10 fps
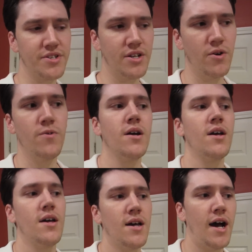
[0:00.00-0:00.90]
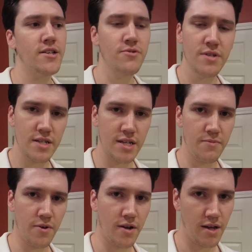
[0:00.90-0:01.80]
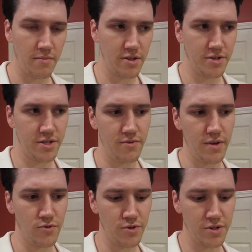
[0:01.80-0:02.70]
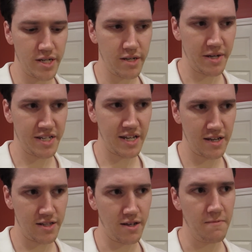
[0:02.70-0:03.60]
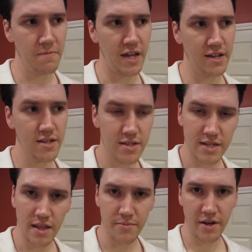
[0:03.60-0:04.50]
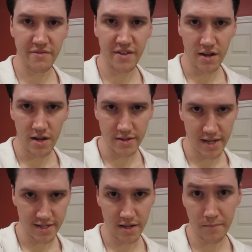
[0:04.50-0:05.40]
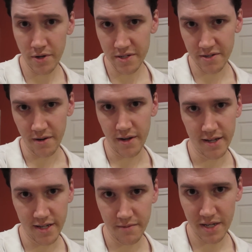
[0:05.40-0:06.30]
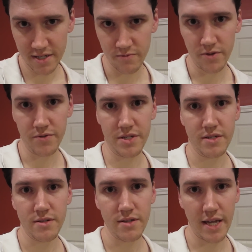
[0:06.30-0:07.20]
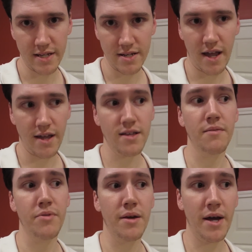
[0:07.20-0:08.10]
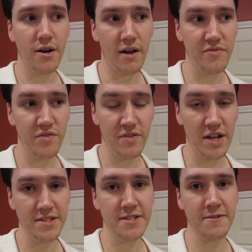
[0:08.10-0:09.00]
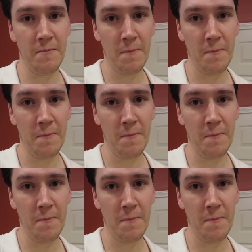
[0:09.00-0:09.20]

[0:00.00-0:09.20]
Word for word: So I do need to keep working, but also in order to keep my sanity, I need to celebrate fake holidays like Preaster and eat pizza rolls late at night and play Minecraft with friends.